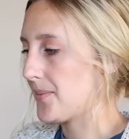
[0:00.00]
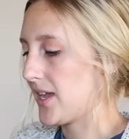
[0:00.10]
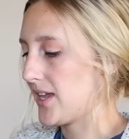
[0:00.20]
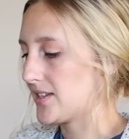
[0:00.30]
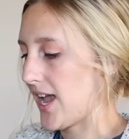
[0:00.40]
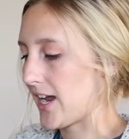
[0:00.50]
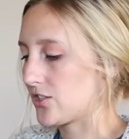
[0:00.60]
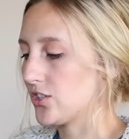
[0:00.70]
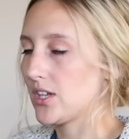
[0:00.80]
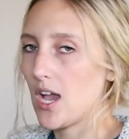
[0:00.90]
is
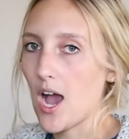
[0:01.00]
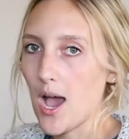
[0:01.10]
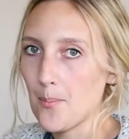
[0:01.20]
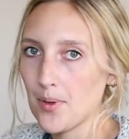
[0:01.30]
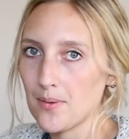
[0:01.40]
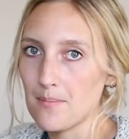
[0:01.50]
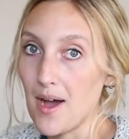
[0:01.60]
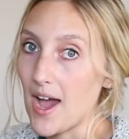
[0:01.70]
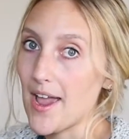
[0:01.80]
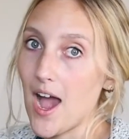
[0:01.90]
actually up
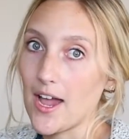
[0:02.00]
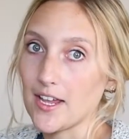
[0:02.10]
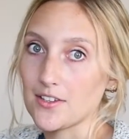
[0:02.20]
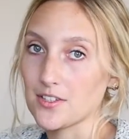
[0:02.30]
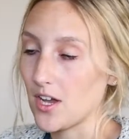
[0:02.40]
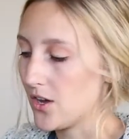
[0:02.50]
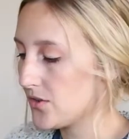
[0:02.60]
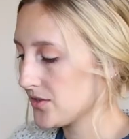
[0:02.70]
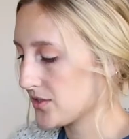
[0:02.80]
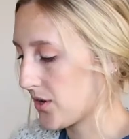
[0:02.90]
my
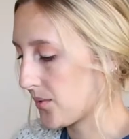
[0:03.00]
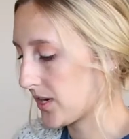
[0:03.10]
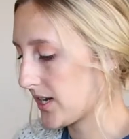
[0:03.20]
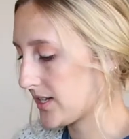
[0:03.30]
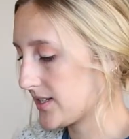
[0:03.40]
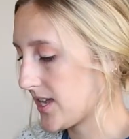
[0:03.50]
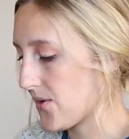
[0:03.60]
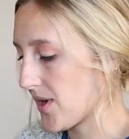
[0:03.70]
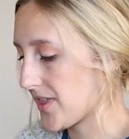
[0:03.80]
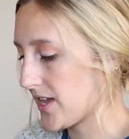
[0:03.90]
ISO. So we're gonna see
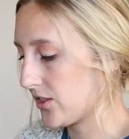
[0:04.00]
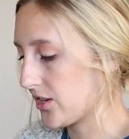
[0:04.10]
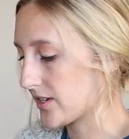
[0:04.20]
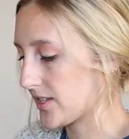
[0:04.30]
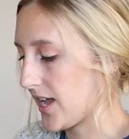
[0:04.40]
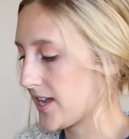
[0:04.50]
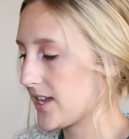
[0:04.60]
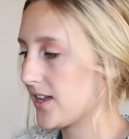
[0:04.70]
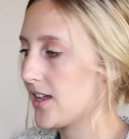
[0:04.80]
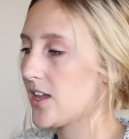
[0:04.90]
what it looks
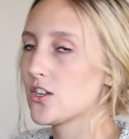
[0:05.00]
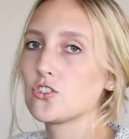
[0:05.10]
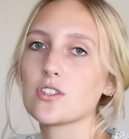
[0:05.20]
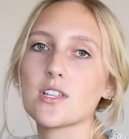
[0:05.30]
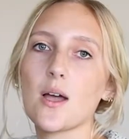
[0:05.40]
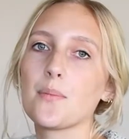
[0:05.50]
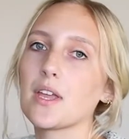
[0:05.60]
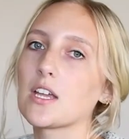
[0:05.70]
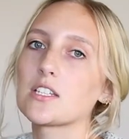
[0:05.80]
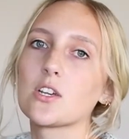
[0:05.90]
like, just upping
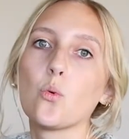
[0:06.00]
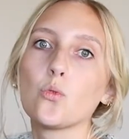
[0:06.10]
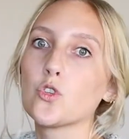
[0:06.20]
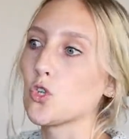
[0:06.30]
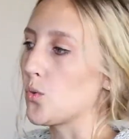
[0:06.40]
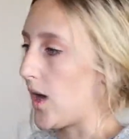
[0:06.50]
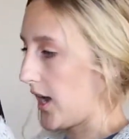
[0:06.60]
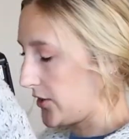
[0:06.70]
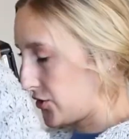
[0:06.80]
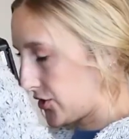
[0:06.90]
it to
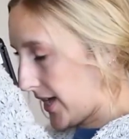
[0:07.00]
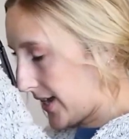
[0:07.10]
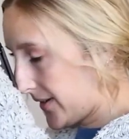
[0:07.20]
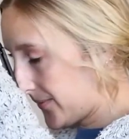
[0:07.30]
200.